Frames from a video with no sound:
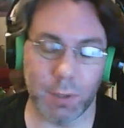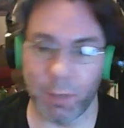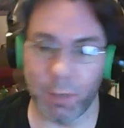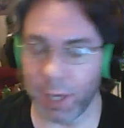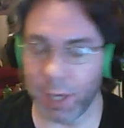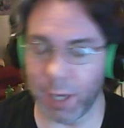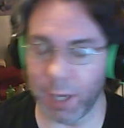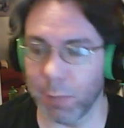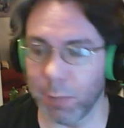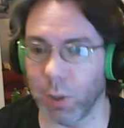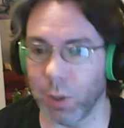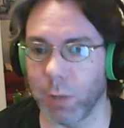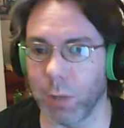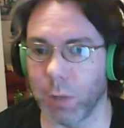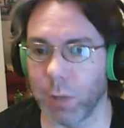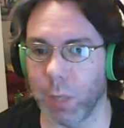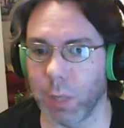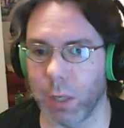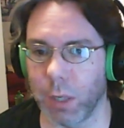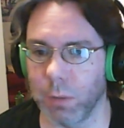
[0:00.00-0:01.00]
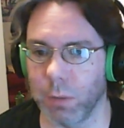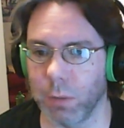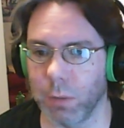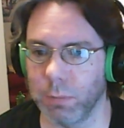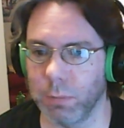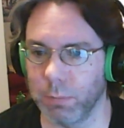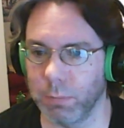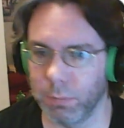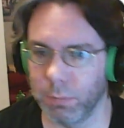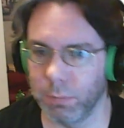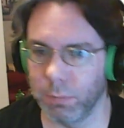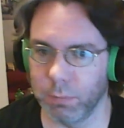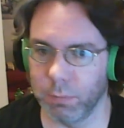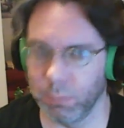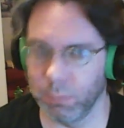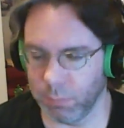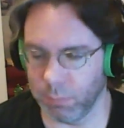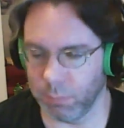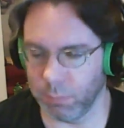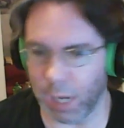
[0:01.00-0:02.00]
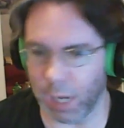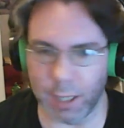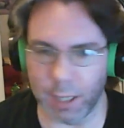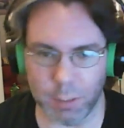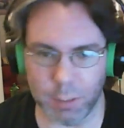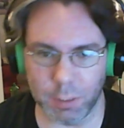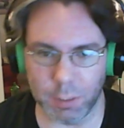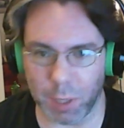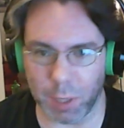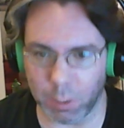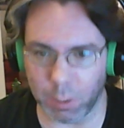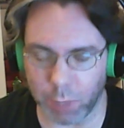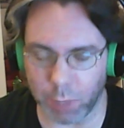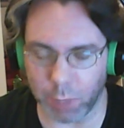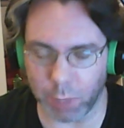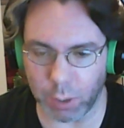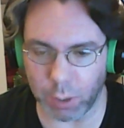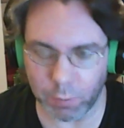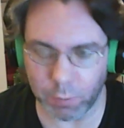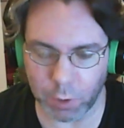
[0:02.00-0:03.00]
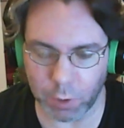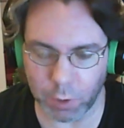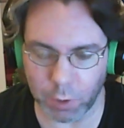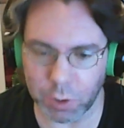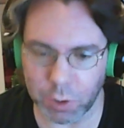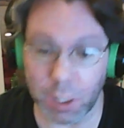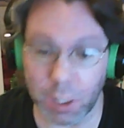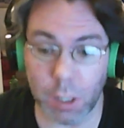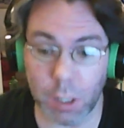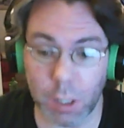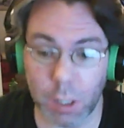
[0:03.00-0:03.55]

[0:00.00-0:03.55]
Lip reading: available on the Wii U, I just bought the Wii U version.